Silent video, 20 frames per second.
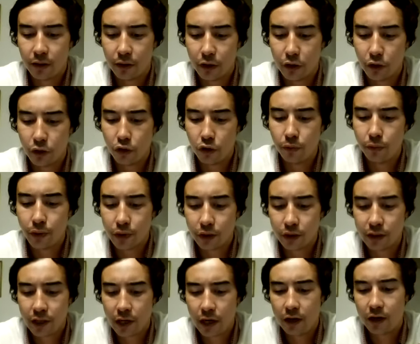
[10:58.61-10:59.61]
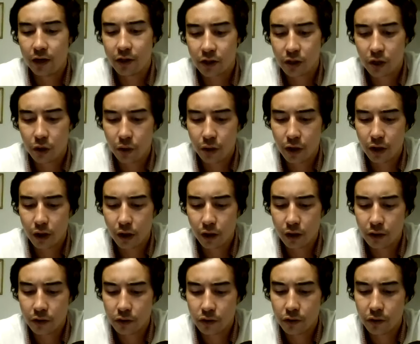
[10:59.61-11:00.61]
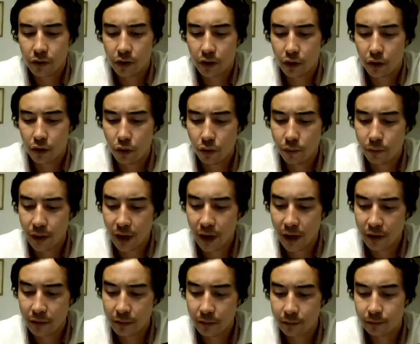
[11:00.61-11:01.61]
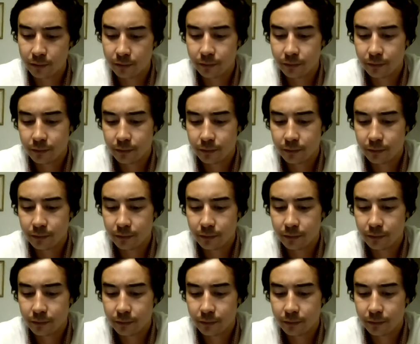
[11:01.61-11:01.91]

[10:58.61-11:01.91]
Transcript: the local military is going on, so they're going to hold back.